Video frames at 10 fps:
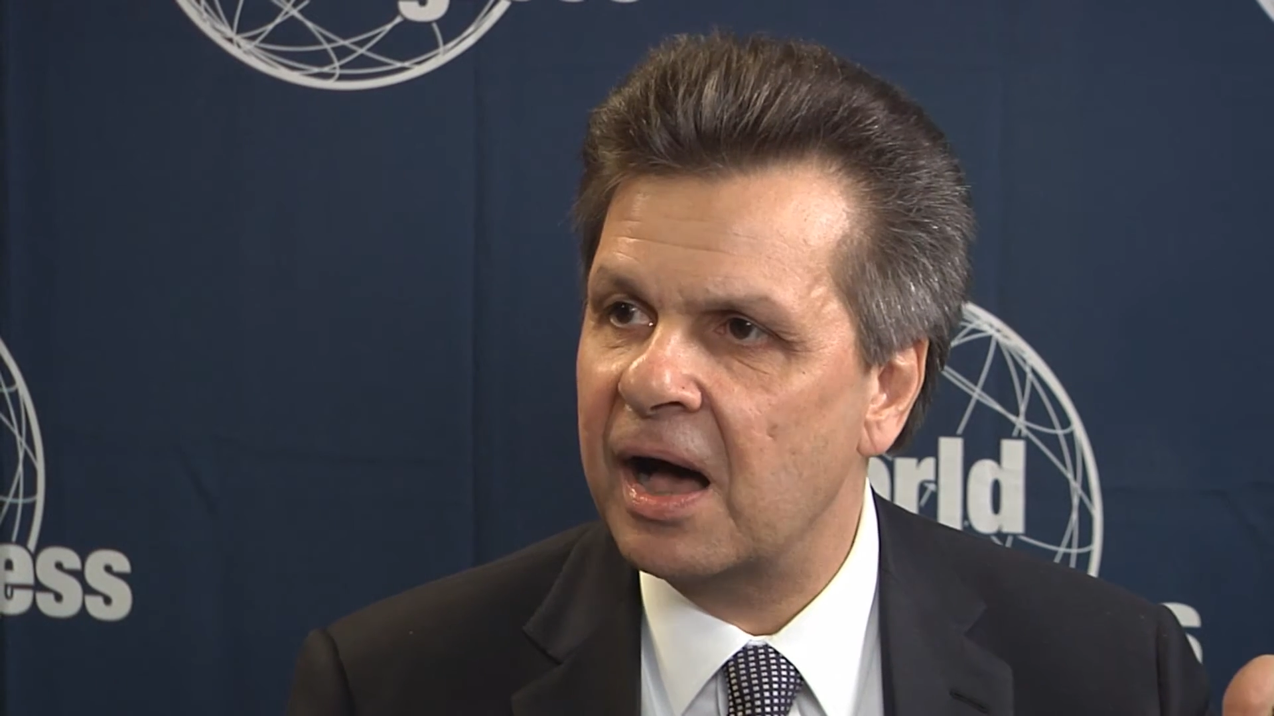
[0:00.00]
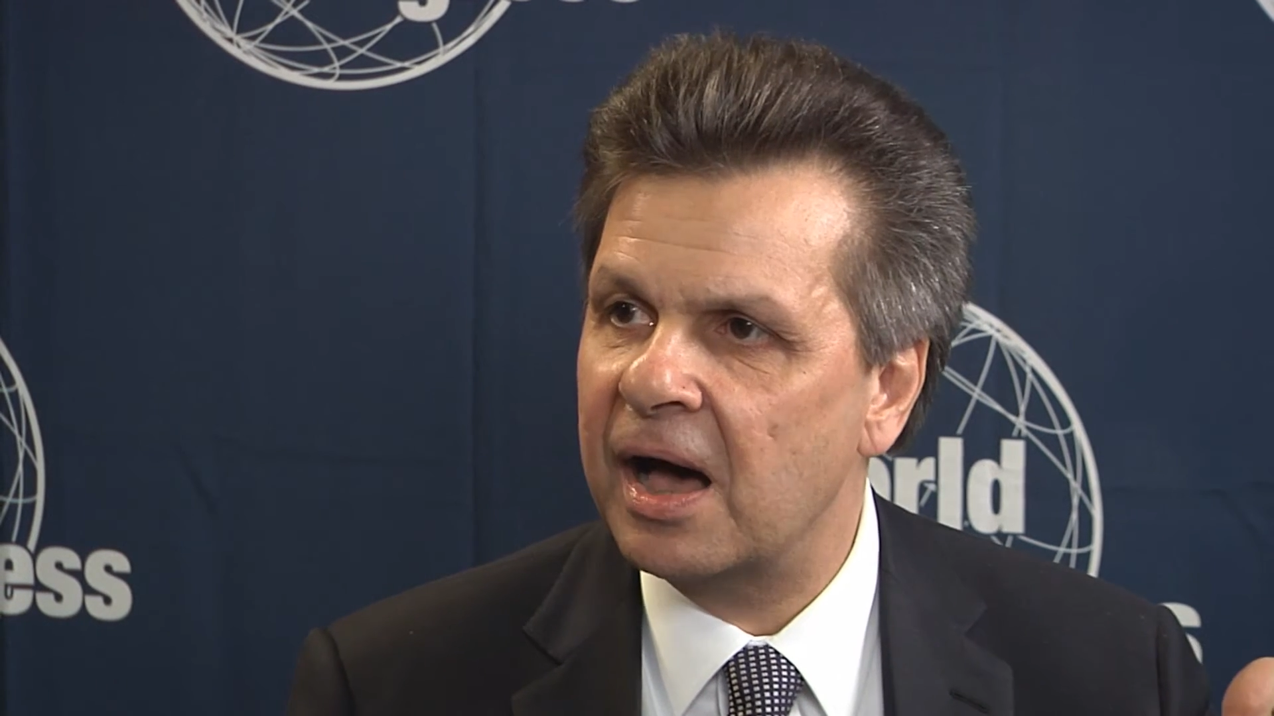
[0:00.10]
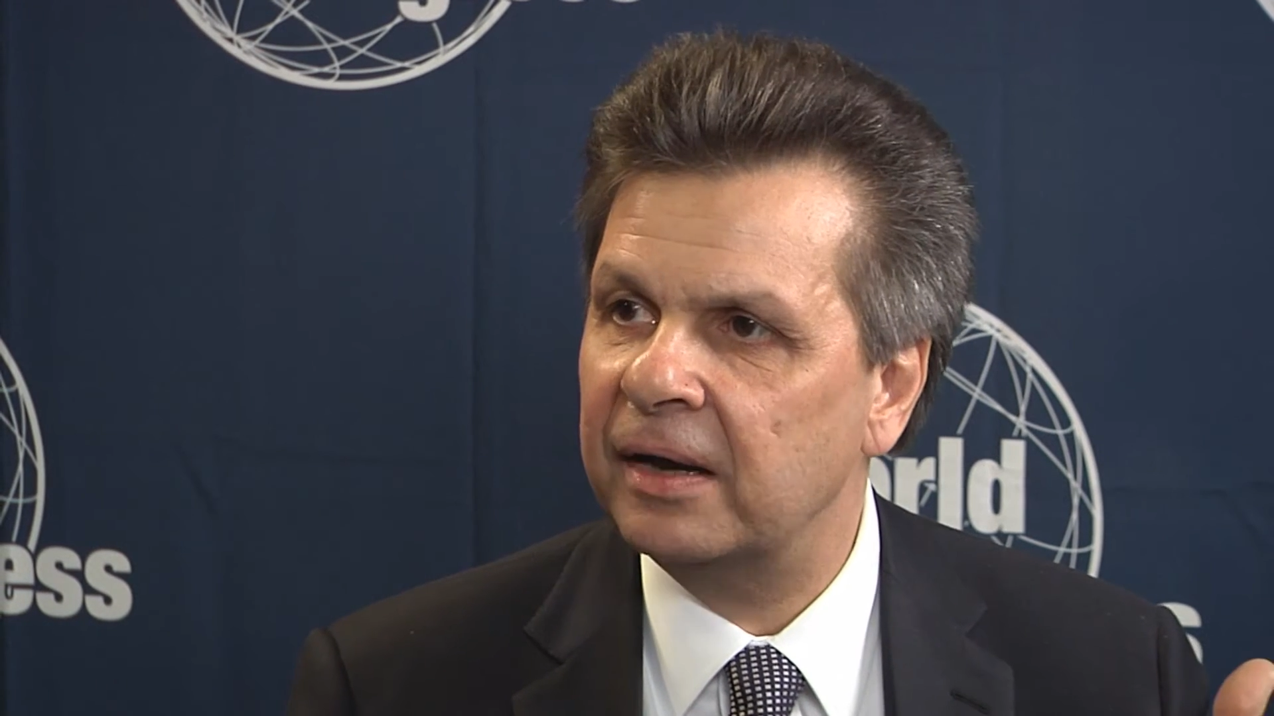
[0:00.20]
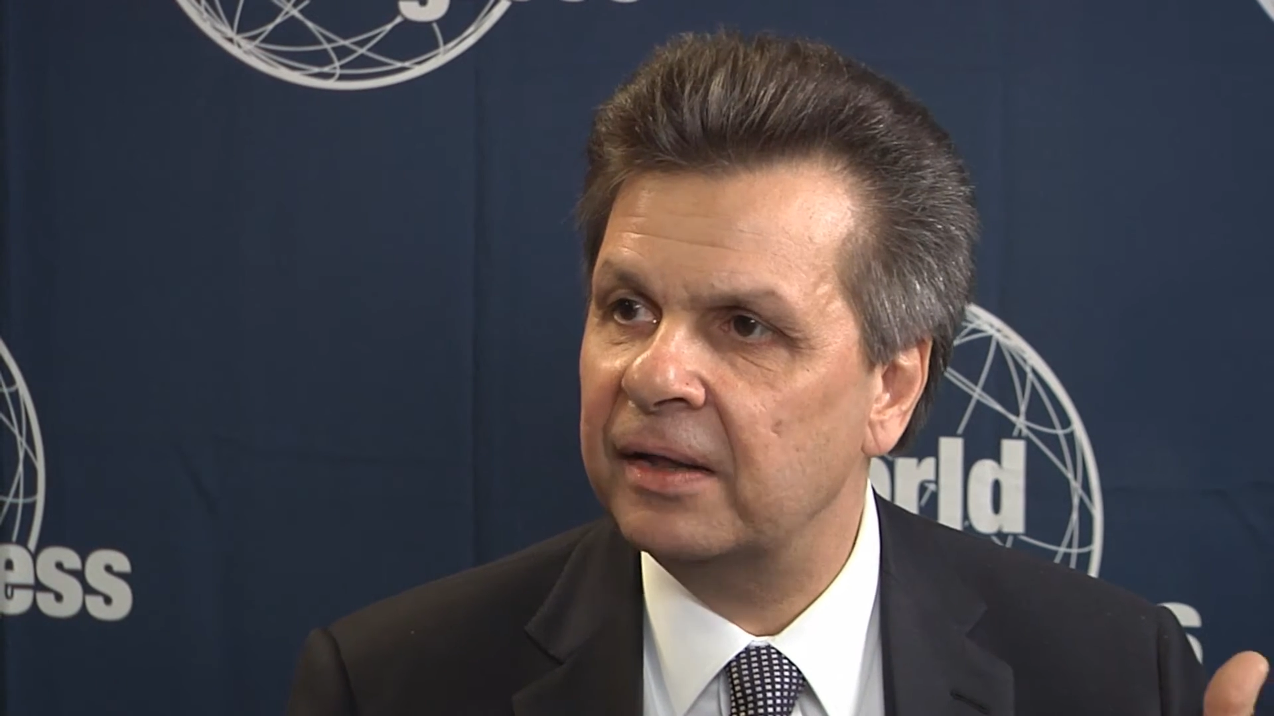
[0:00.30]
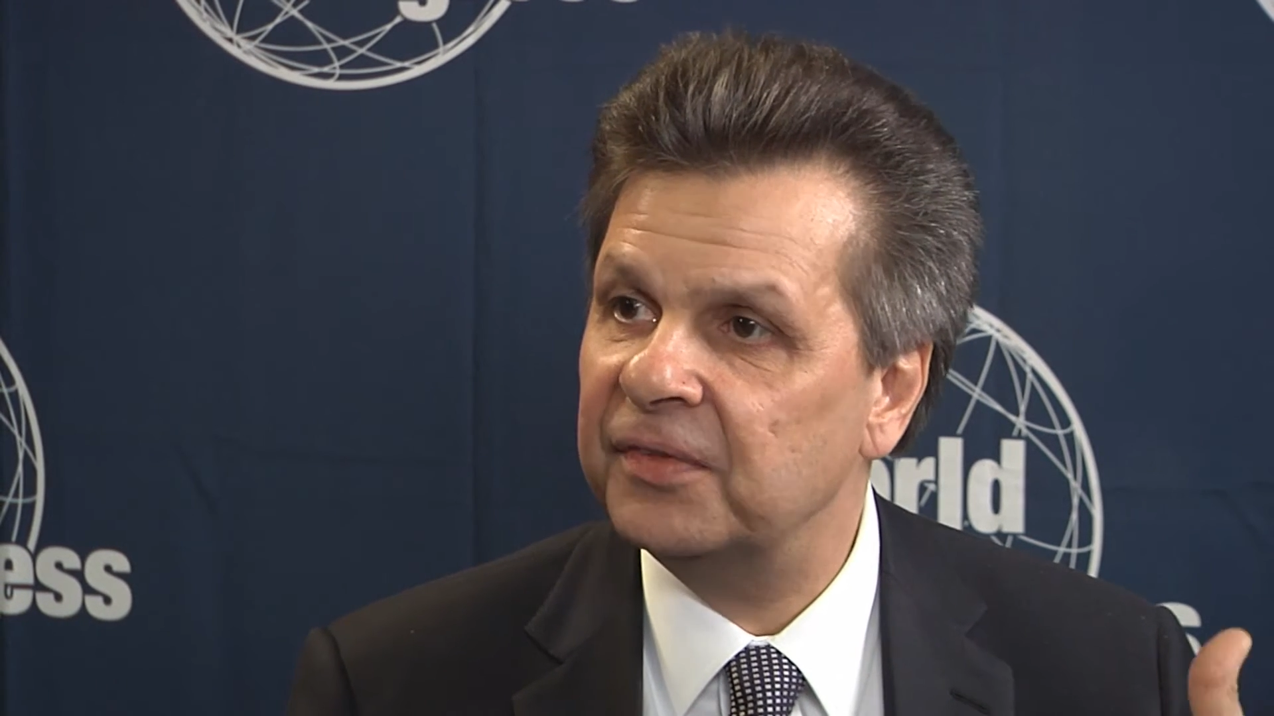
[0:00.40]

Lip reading: on